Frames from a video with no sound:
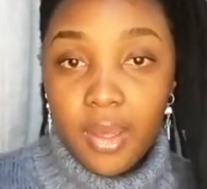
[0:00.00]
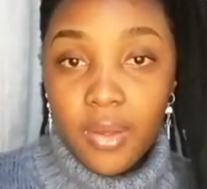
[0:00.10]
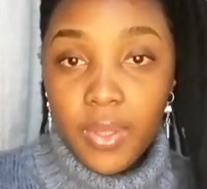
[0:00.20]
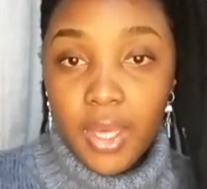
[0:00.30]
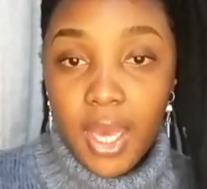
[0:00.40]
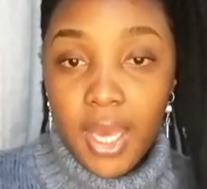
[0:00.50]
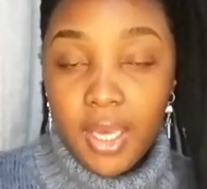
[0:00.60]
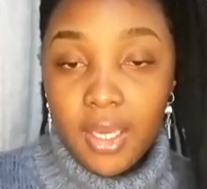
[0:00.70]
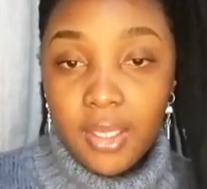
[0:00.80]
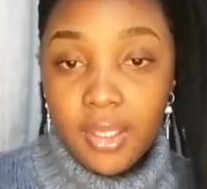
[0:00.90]

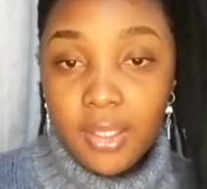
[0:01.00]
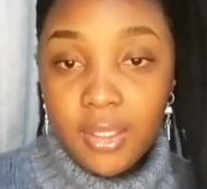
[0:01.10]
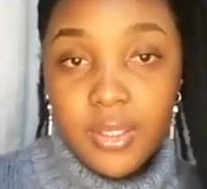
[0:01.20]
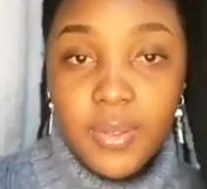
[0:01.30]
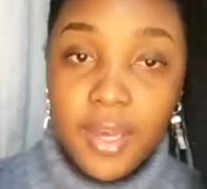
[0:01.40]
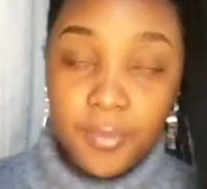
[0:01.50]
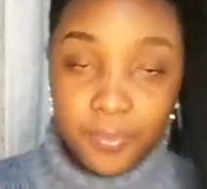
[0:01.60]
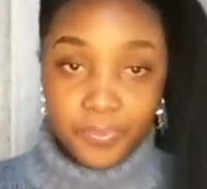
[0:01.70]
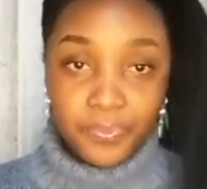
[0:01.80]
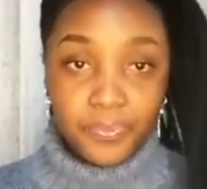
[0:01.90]
okay,
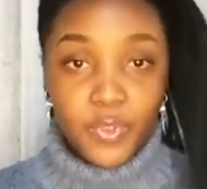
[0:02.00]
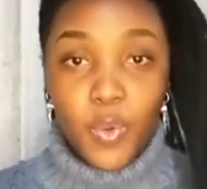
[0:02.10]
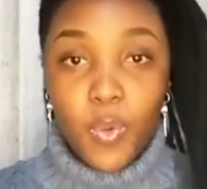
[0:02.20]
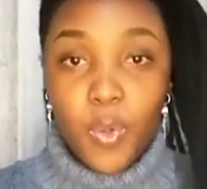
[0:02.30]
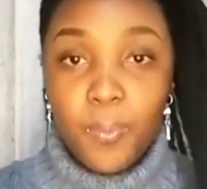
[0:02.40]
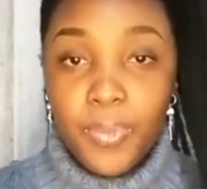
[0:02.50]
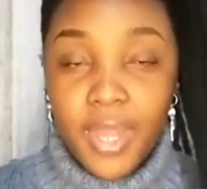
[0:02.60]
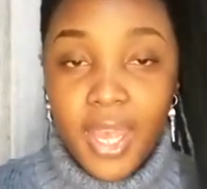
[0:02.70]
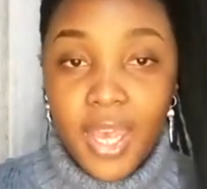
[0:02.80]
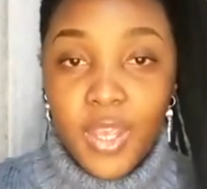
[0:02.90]
cool.
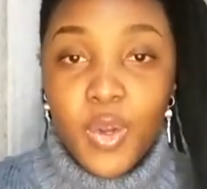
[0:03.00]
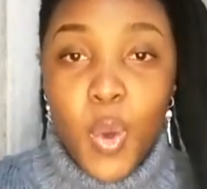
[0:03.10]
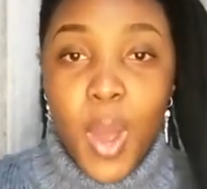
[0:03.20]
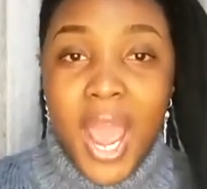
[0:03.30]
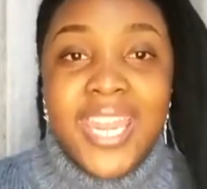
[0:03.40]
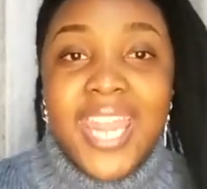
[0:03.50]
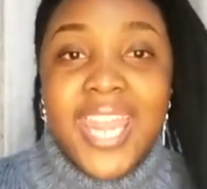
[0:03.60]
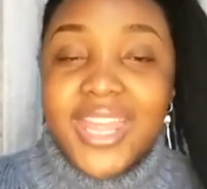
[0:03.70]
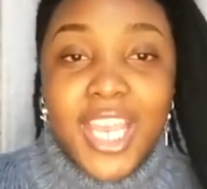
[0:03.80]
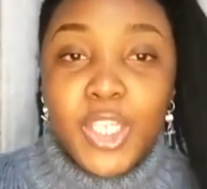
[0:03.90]
You know,
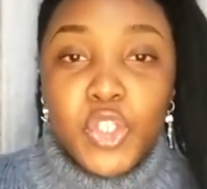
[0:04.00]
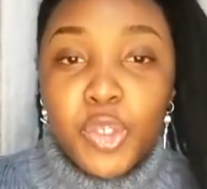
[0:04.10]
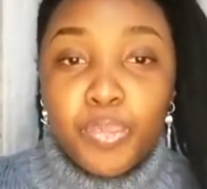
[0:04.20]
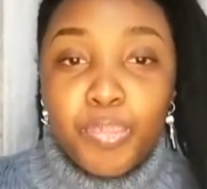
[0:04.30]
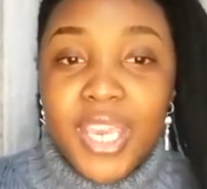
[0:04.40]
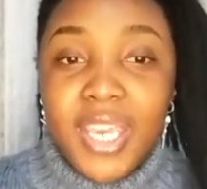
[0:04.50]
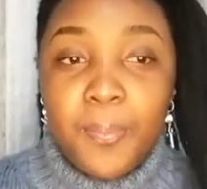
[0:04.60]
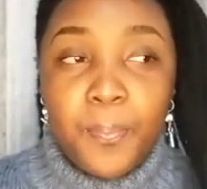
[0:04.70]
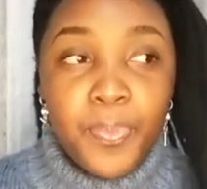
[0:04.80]
nothing should be